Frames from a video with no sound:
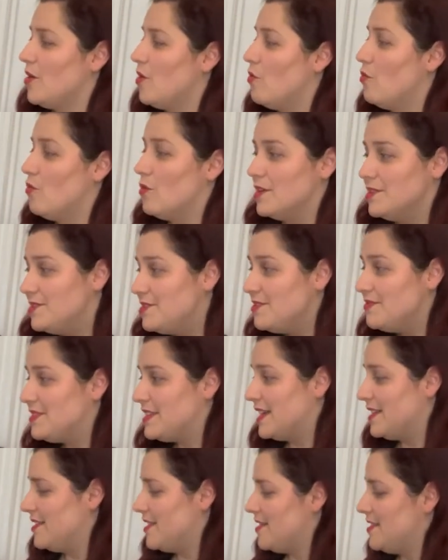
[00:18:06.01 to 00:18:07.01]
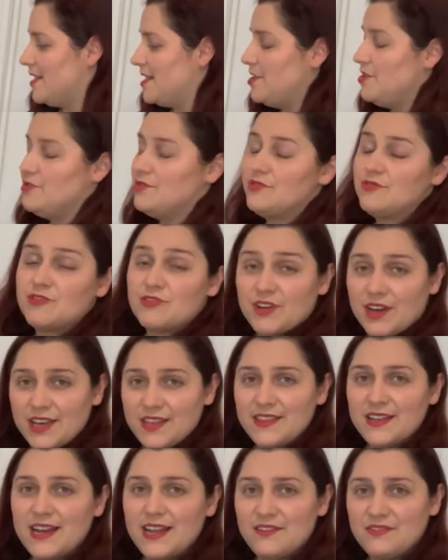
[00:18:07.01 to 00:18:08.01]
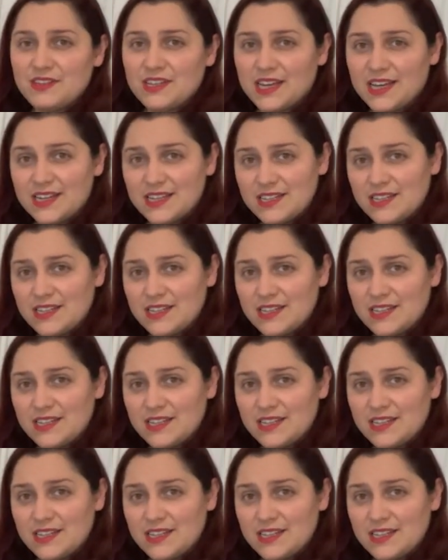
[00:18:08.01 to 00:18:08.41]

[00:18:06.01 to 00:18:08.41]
Once you've done that, then you try the left hand.